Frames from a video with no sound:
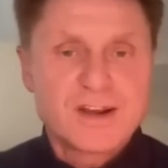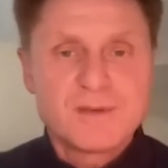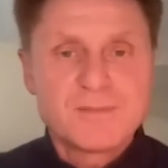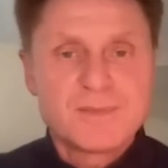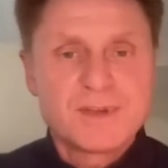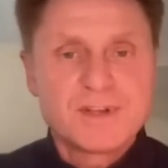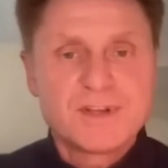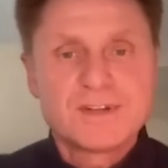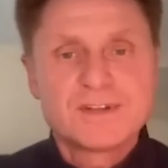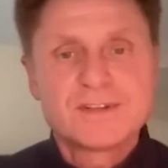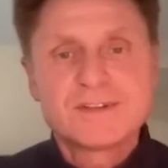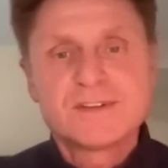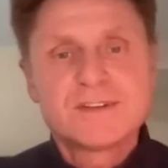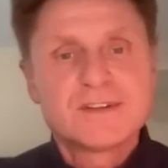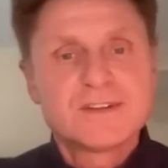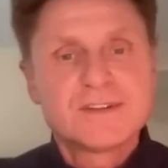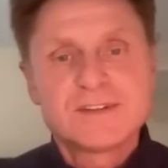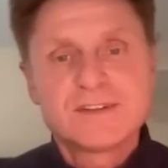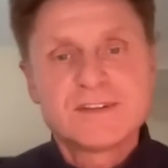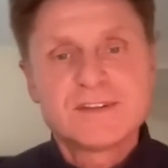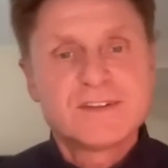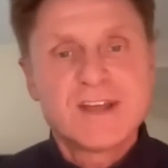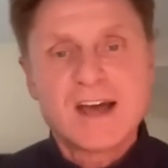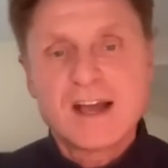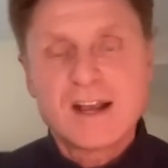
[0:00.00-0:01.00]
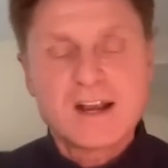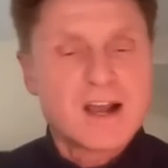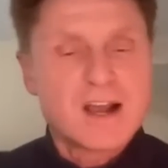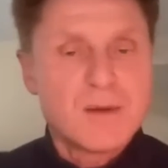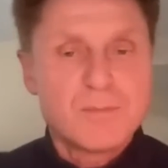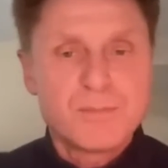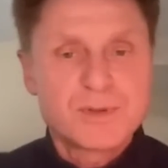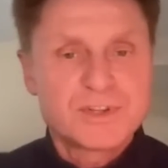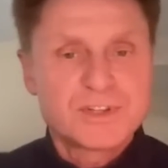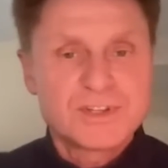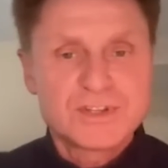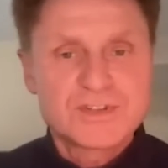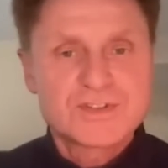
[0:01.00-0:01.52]
I mean, that
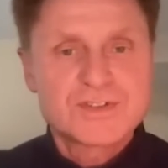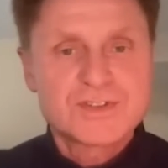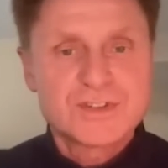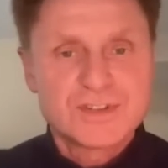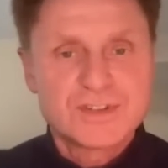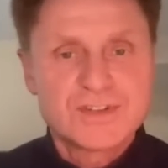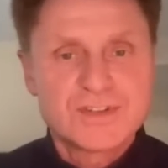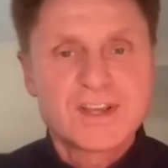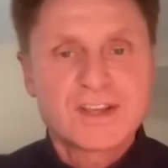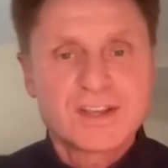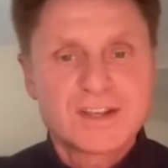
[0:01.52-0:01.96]
competition they